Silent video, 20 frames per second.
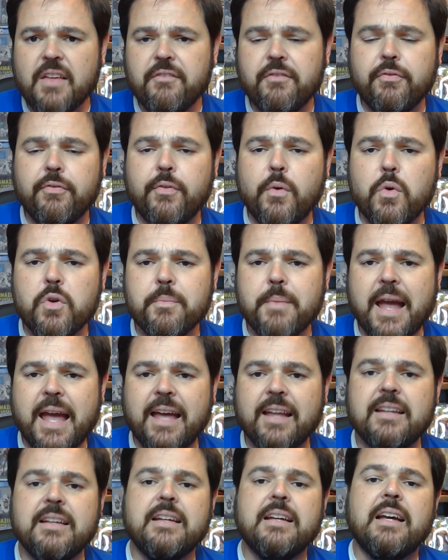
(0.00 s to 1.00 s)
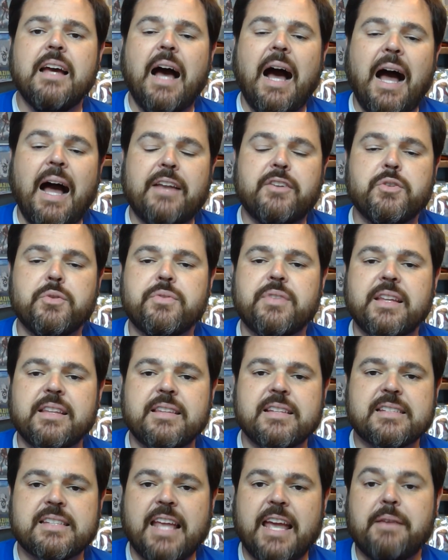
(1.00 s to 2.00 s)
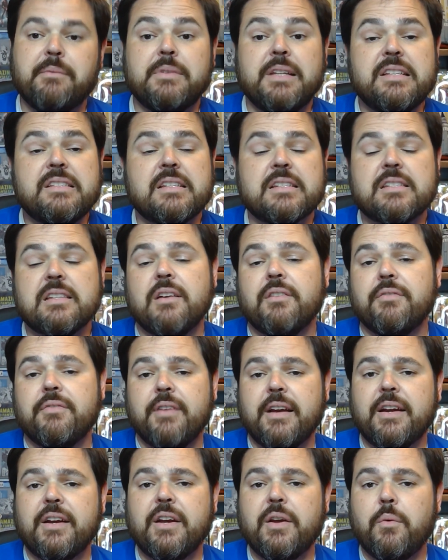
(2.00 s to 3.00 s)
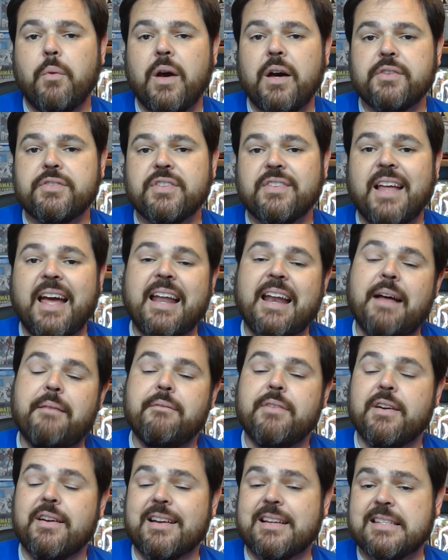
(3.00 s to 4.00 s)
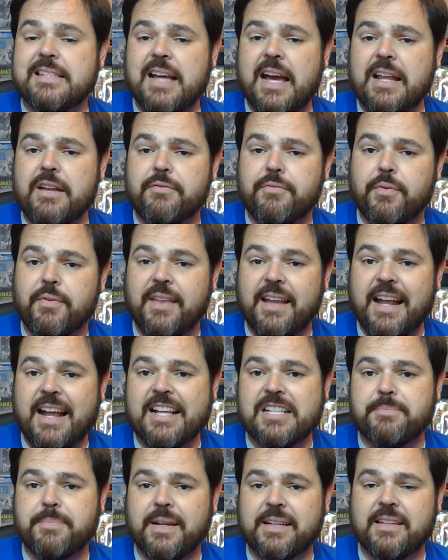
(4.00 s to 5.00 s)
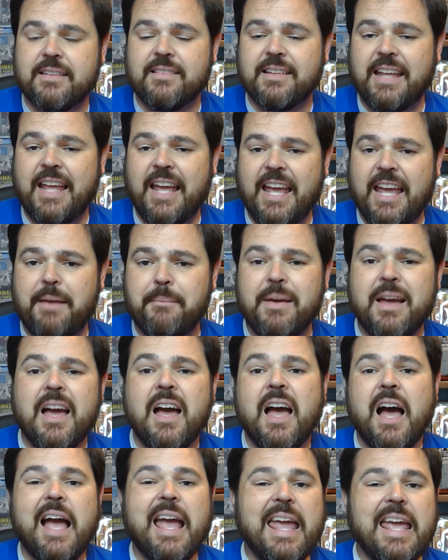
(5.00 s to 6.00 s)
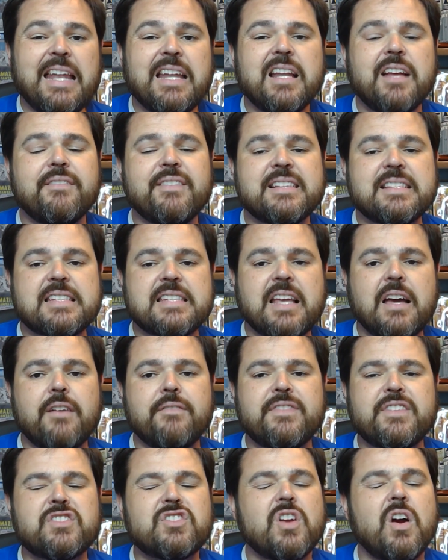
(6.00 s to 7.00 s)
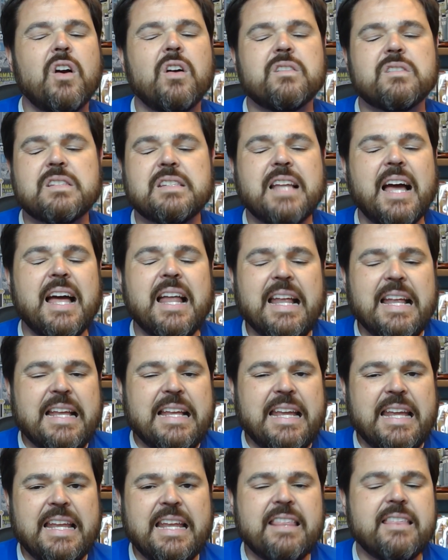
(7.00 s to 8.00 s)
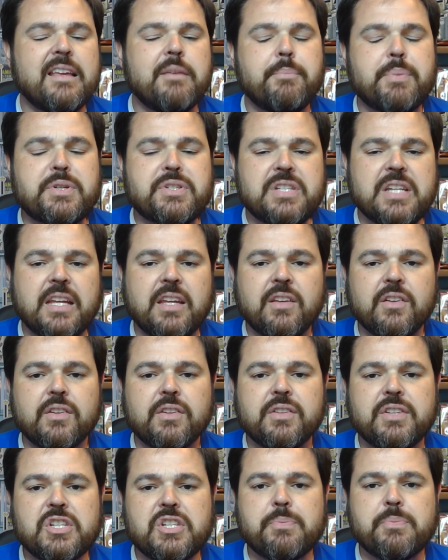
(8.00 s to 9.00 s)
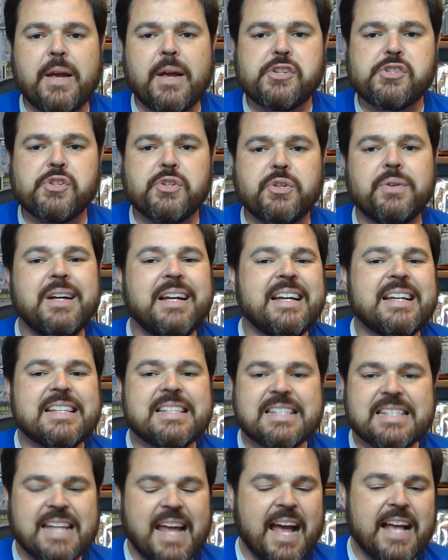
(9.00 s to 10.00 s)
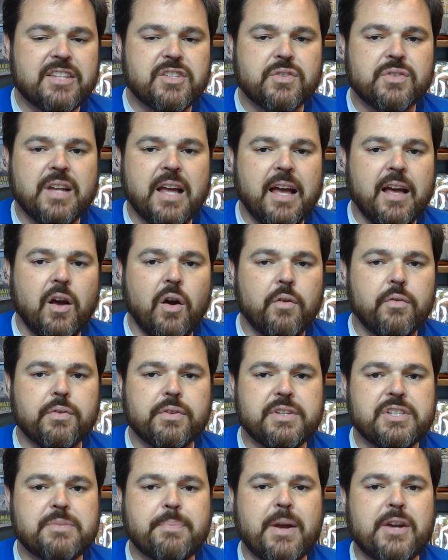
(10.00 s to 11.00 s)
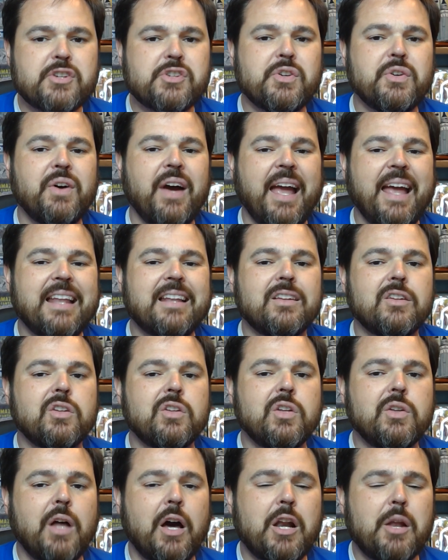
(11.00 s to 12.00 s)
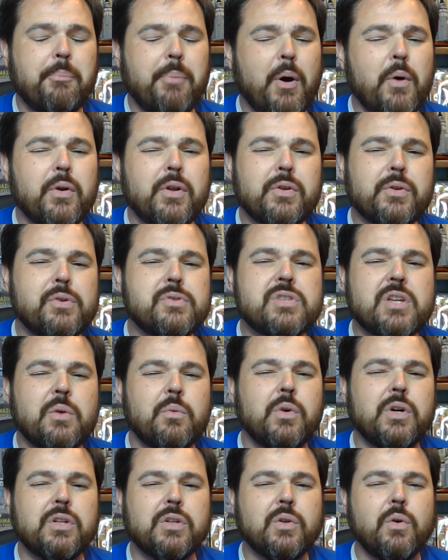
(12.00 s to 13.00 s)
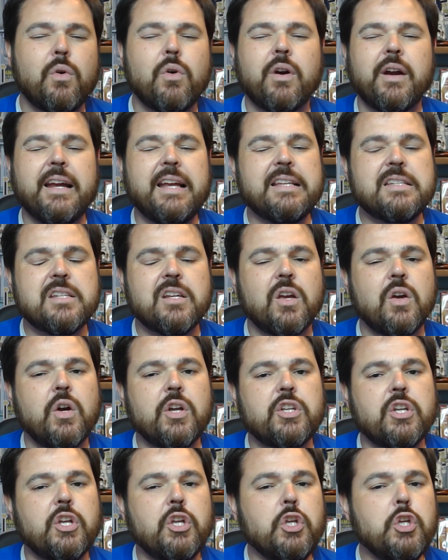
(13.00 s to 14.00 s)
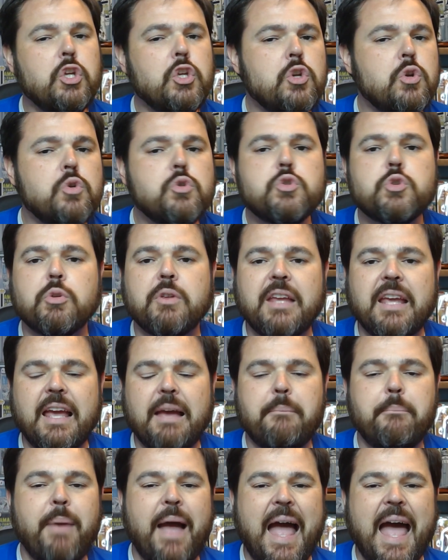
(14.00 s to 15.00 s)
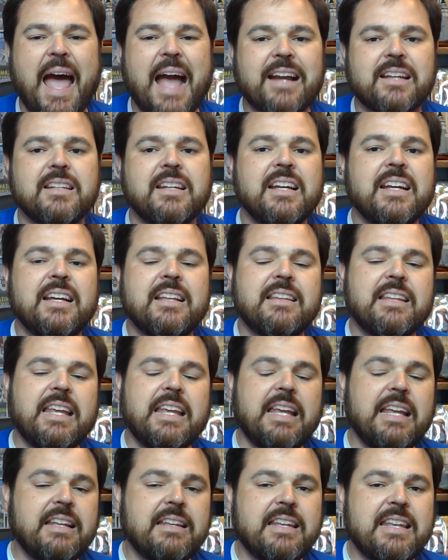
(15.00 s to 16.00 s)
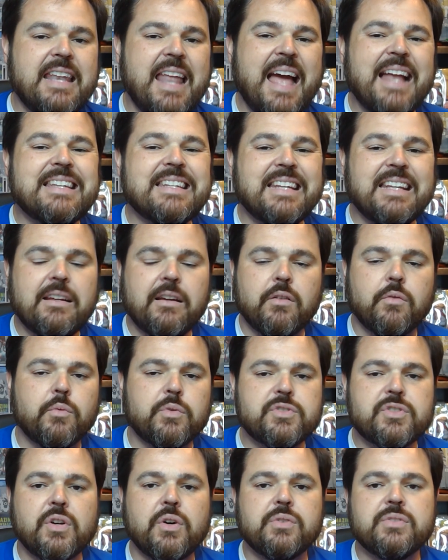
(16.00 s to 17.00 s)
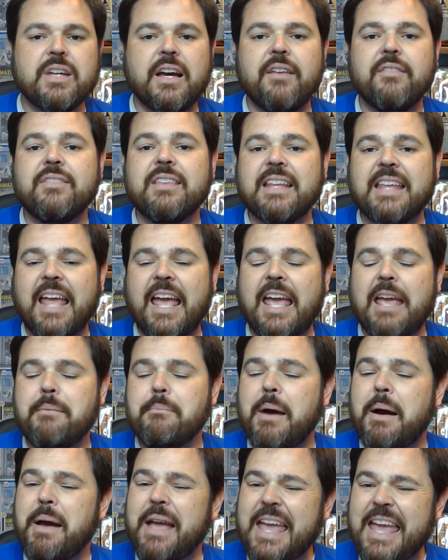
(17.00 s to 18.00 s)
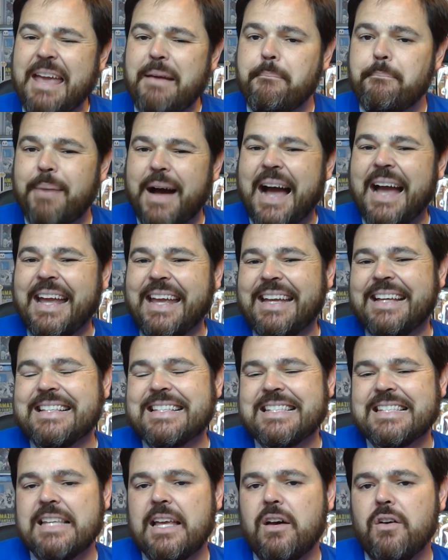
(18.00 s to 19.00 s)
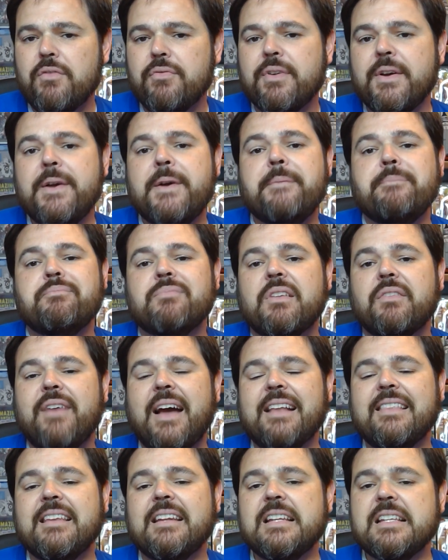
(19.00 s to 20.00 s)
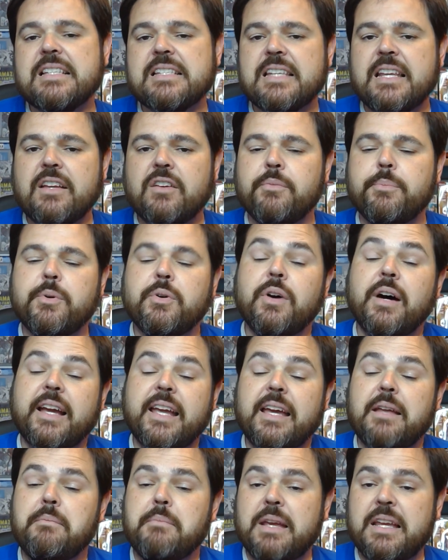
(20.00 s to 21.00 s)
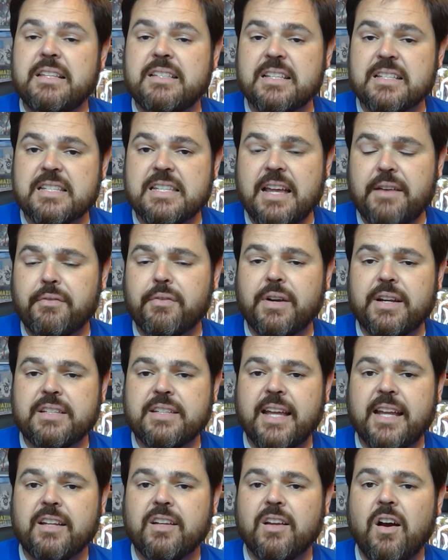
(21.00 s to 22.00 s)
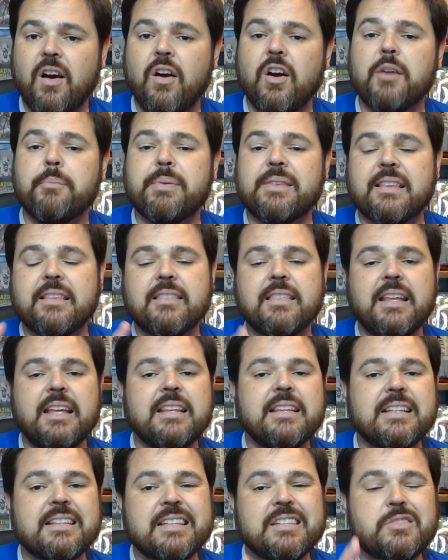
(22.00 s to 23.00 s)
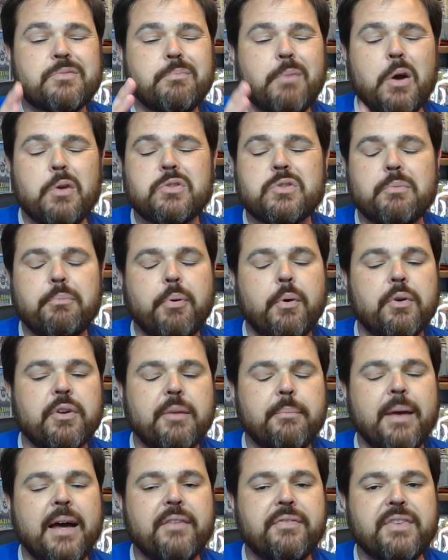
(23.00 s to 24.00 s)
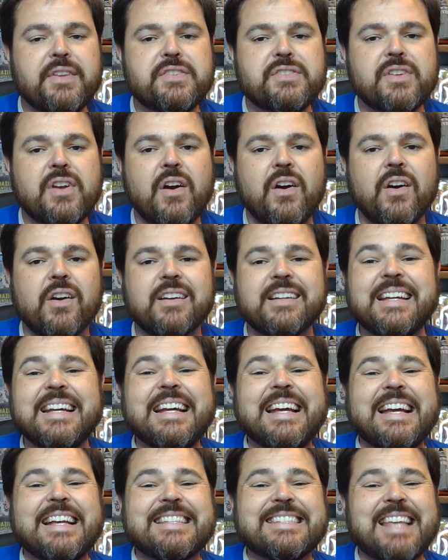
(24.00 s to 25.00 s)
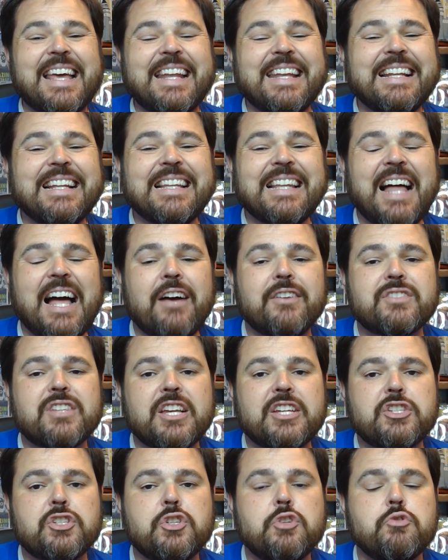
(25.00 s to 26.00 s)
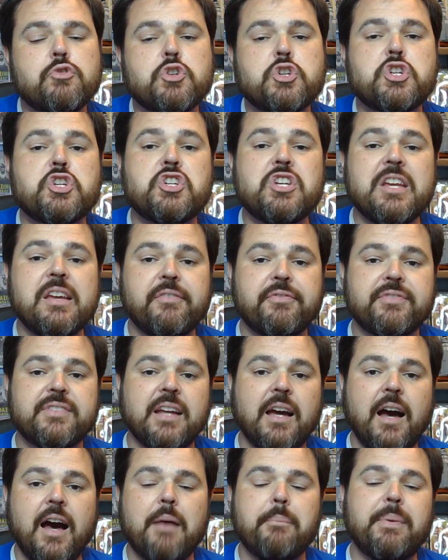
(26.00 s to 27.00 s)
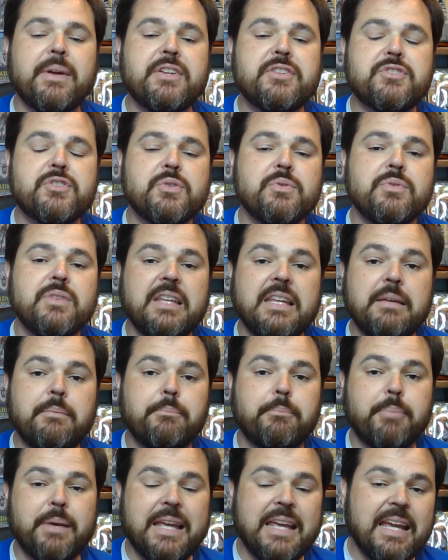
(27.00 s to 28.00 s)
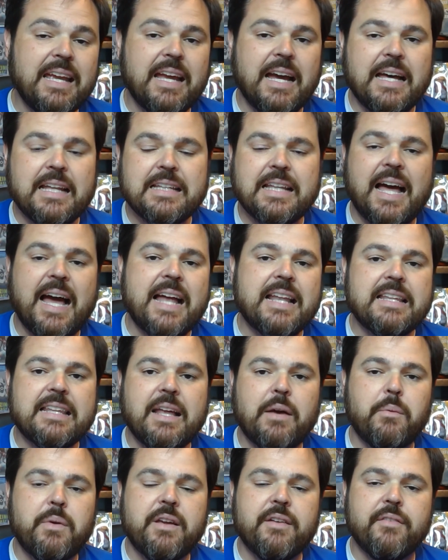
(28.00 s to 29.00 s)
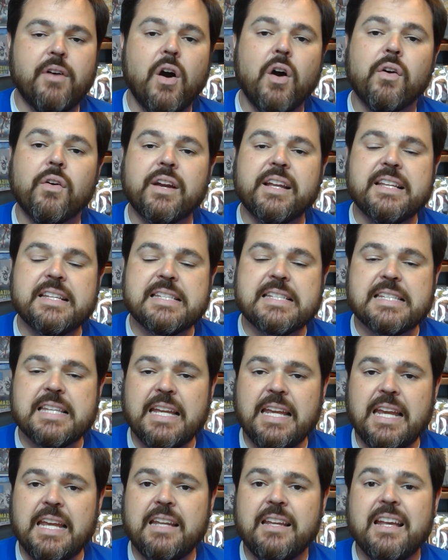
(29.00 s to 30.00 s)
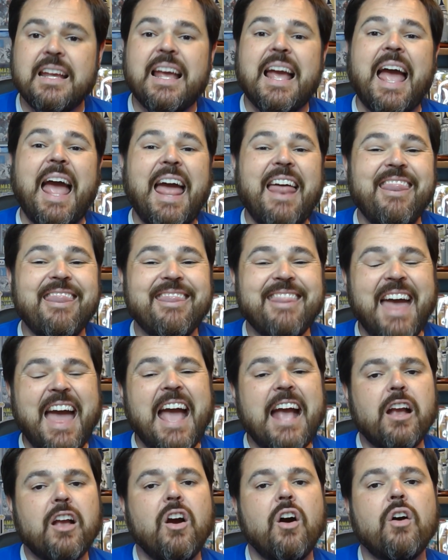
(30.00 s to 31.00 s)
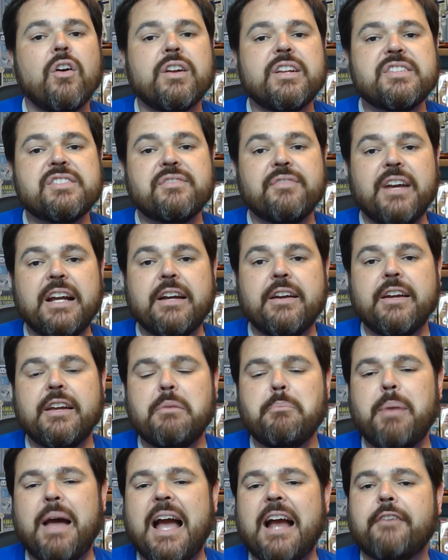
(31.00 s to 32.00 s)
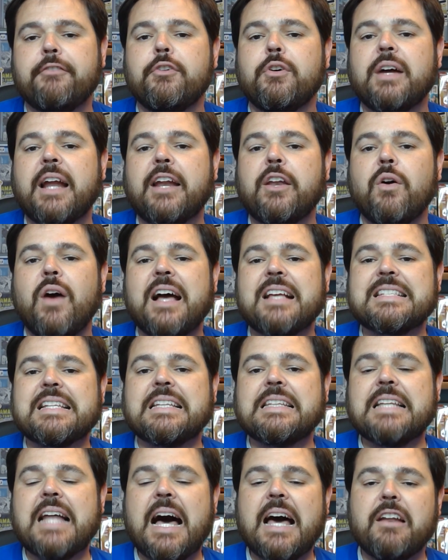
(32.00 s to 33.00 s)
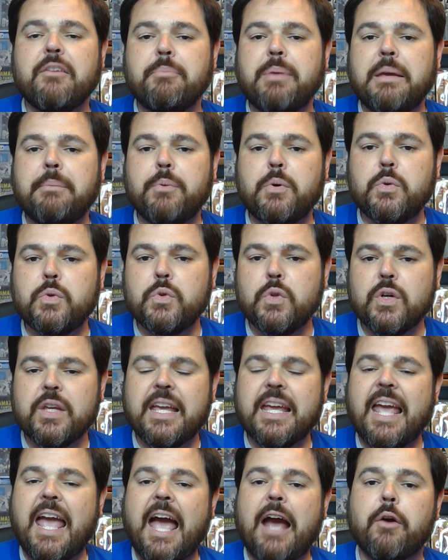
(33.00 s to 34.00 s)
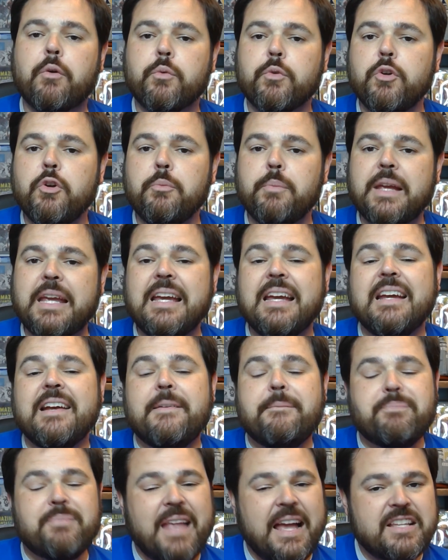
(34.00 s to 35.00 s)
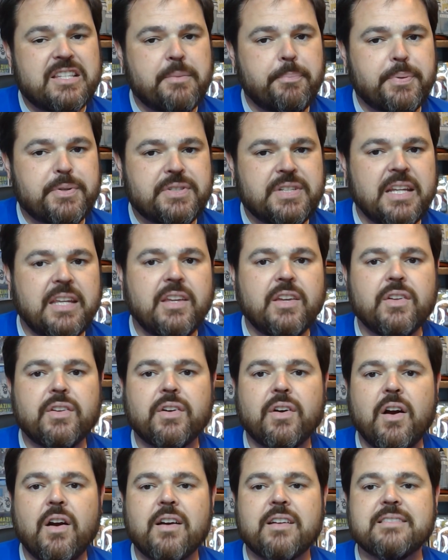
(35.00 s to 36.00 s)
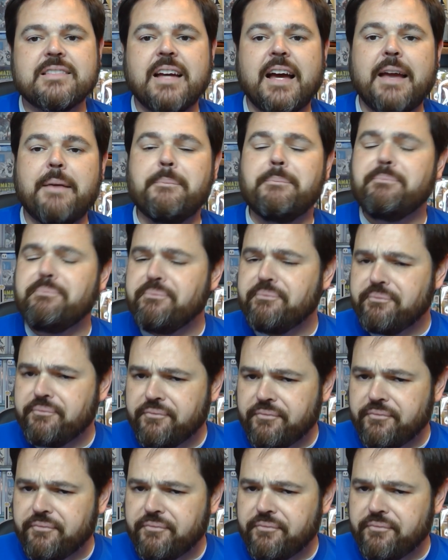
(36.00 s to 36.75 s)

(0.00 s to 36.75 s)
format. I do think this game lends itself very well to that, and I'm very excited for that aspect of the game. In and of itself, this card's not anything particularly special. Stats are not overly special, and an opponent losing 1 lore isn't going to usually impact the net result of the game by itself. The fact that it is inkable, again, means it's never a dead card, but the thing that is most important about this card is that it allows us to shift up into the big Aladdin that we have already seen, and that card is very impactful, and I know has a lot of people looking at Ruby as a particular archetype.